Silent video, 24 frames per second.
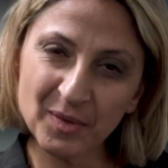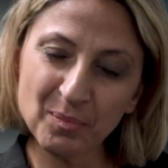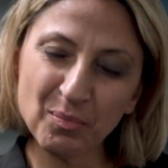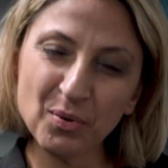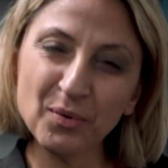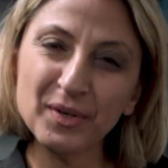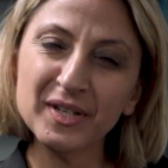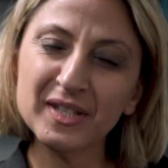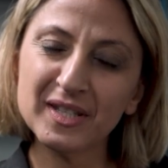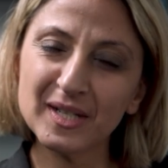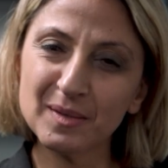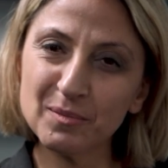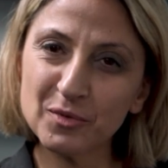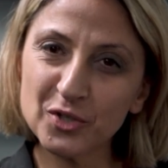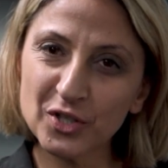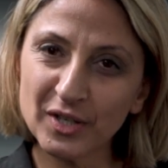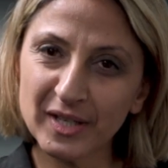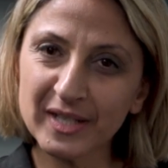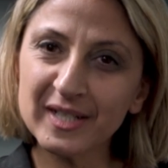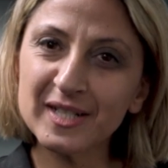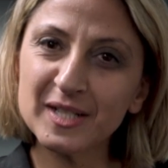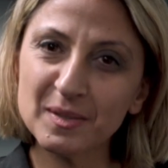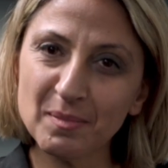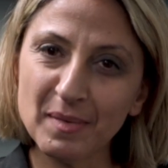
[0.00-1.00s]
the point that I'm
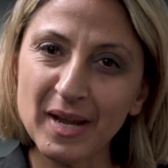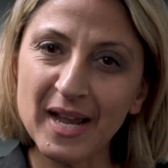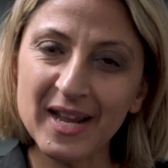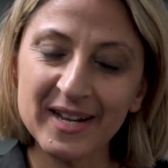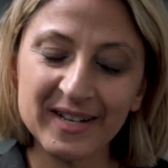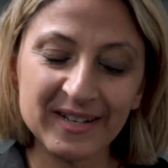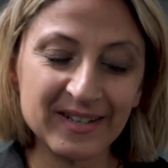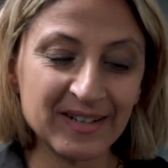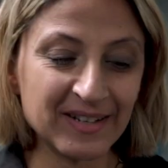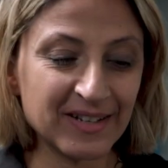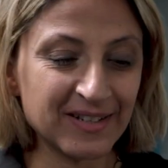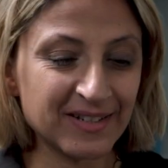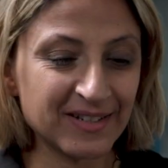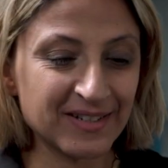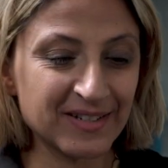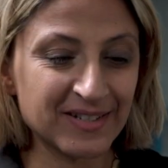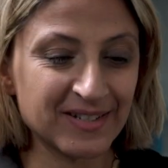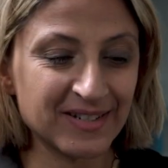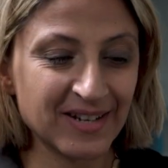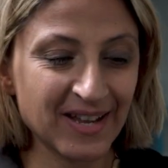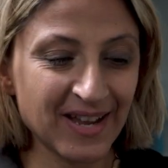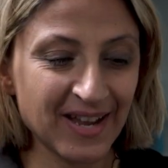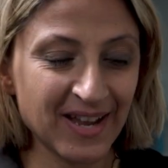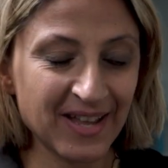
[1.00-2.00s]
trying to make is